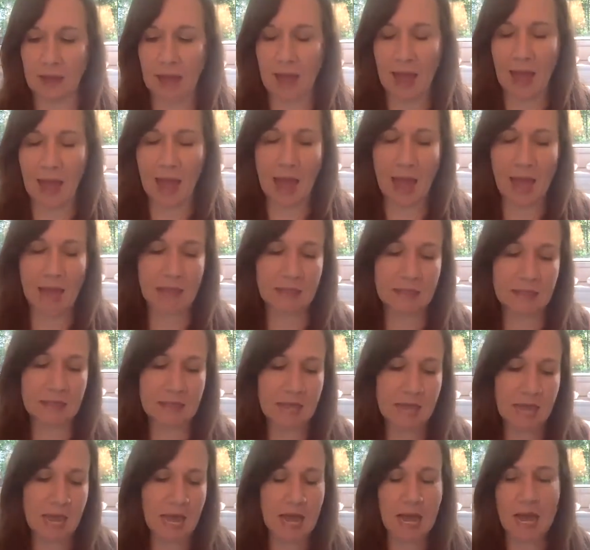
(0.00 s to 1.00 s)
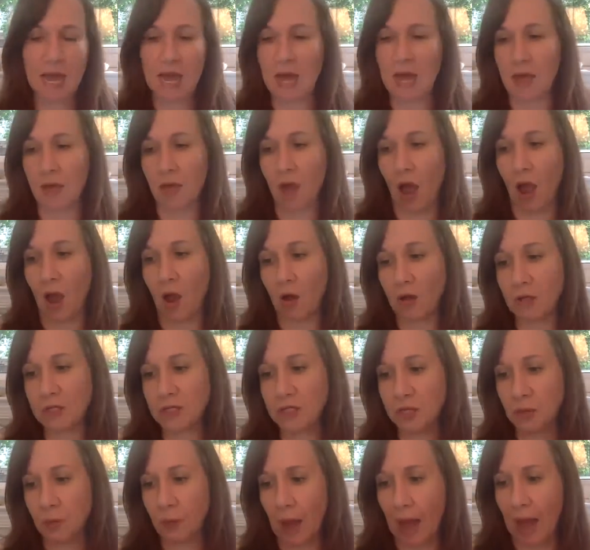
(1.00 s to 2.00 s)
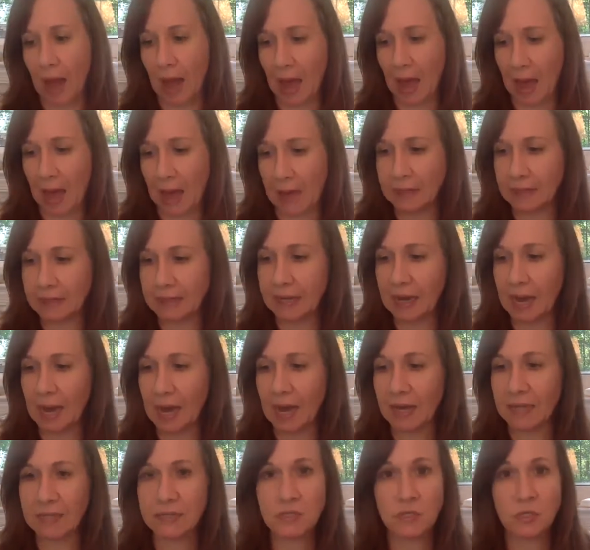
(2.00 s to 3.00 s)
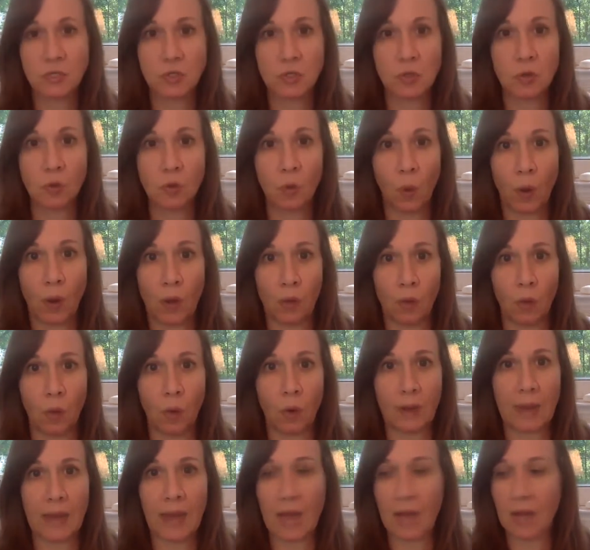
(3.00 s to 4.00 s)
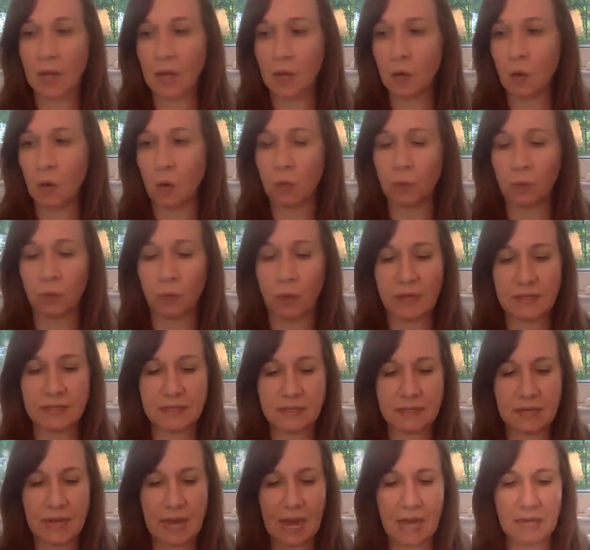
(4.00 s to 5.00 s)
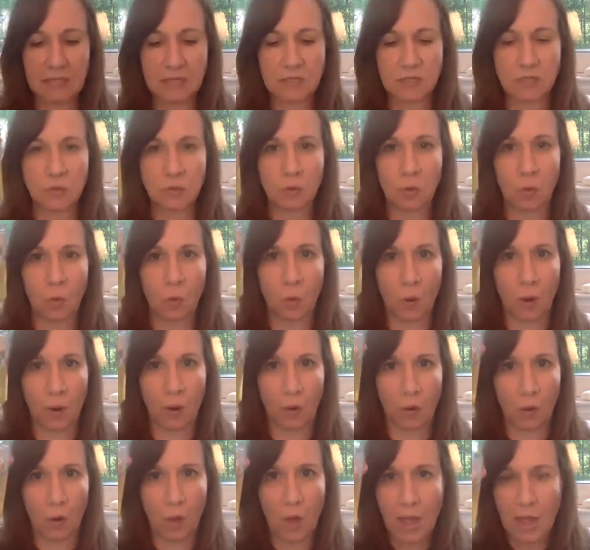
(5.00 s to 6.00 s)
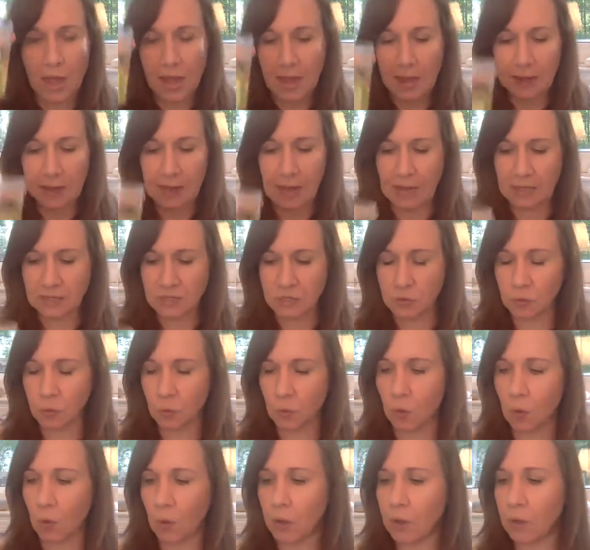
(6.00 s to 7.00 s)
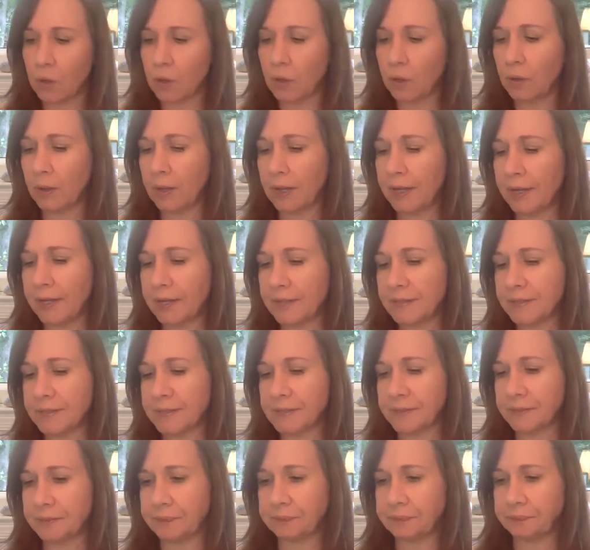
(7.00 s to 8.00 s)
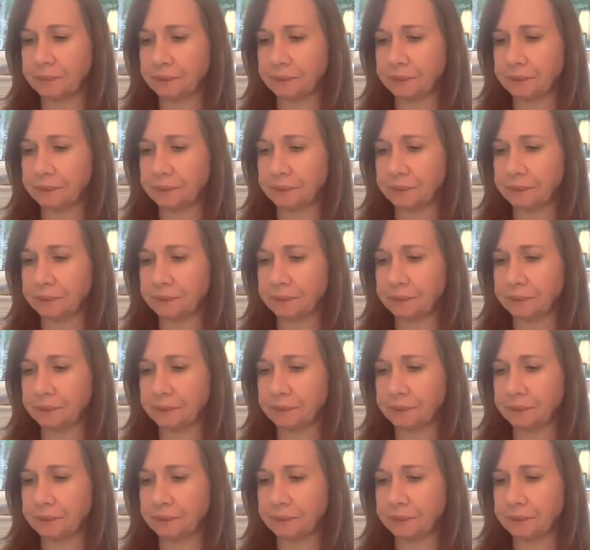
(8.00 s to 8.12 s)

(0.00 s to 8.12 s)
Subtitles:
And I also add castor oil, organic cold pressed castor oil. Castor oil is